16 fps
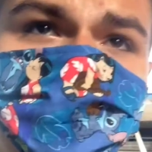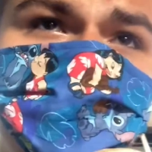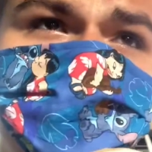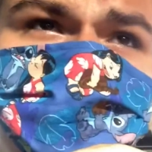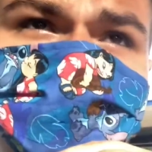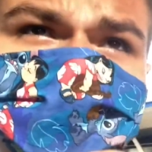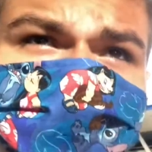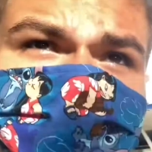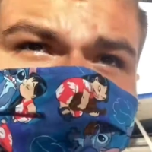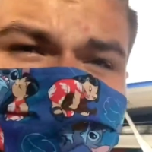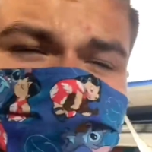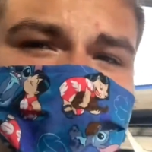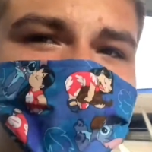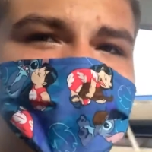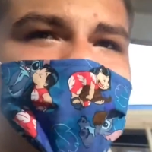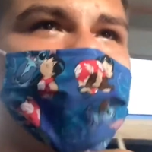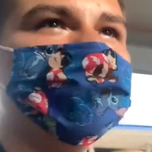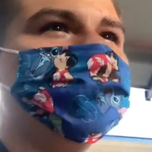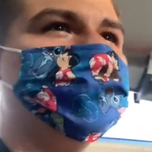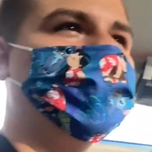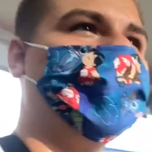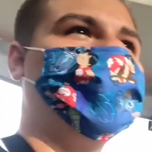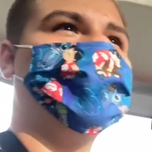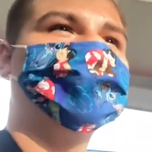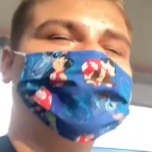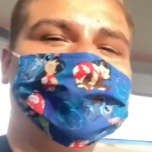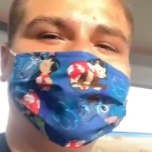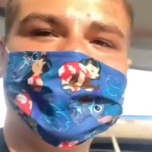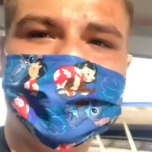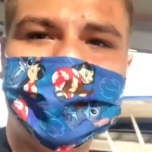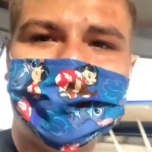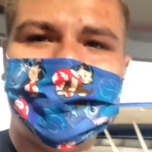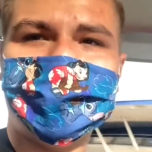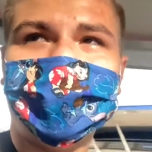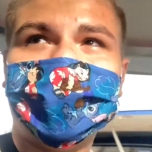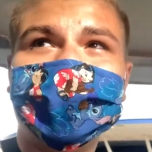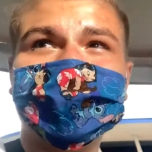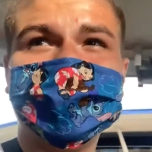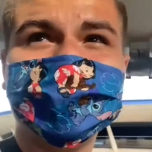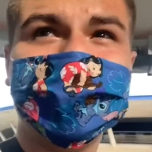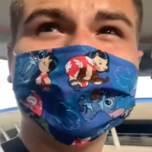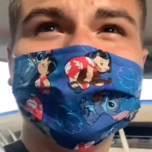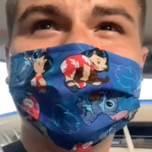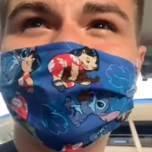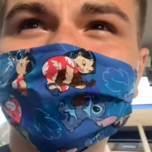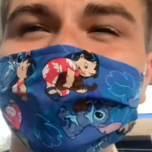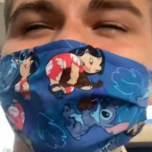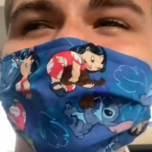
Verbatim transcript: Alright guys, just got for Carousel Progress.